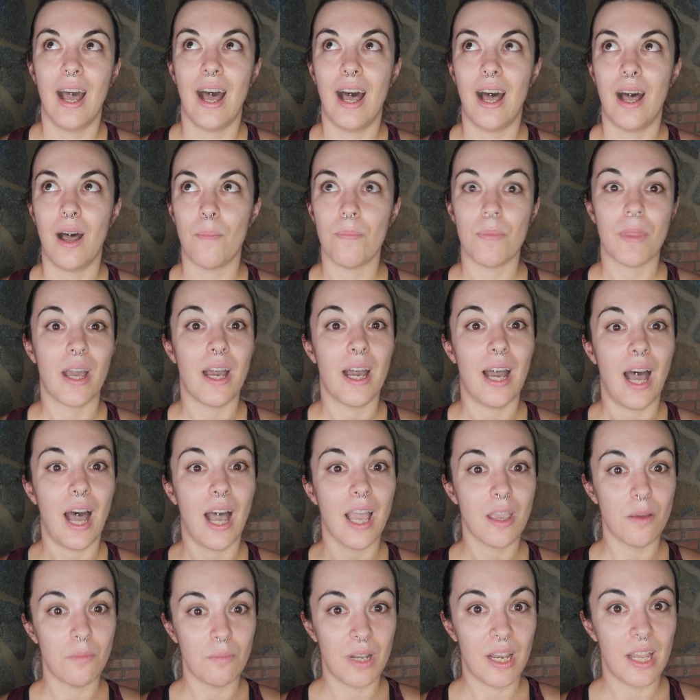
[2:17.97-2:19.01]
I
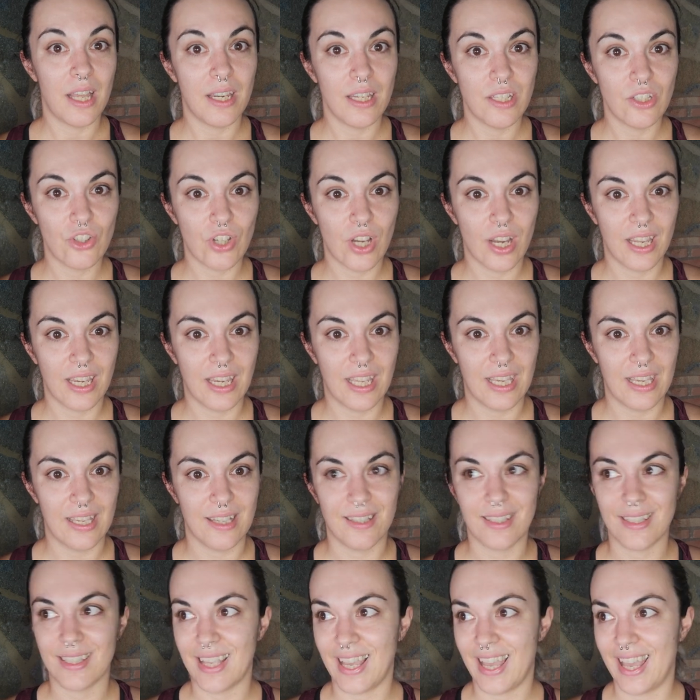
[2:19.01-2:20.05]
am learning
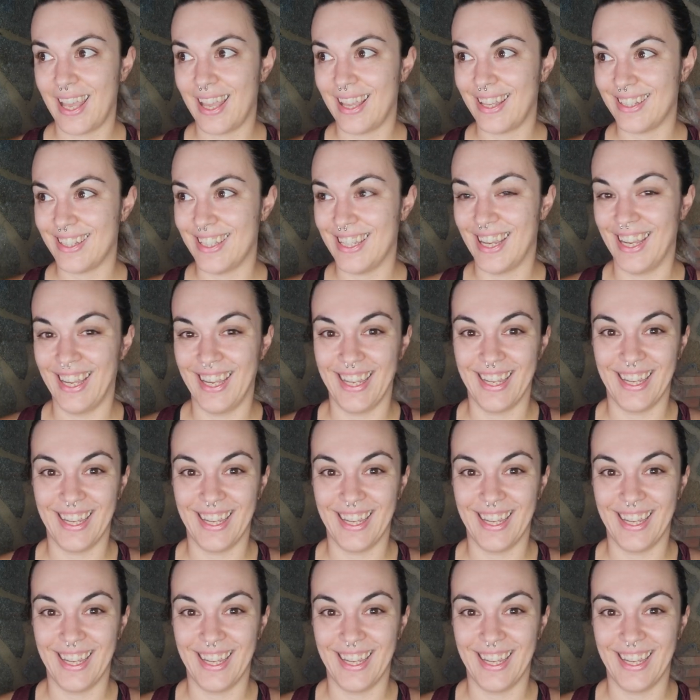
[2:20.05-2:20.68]
Chinese, and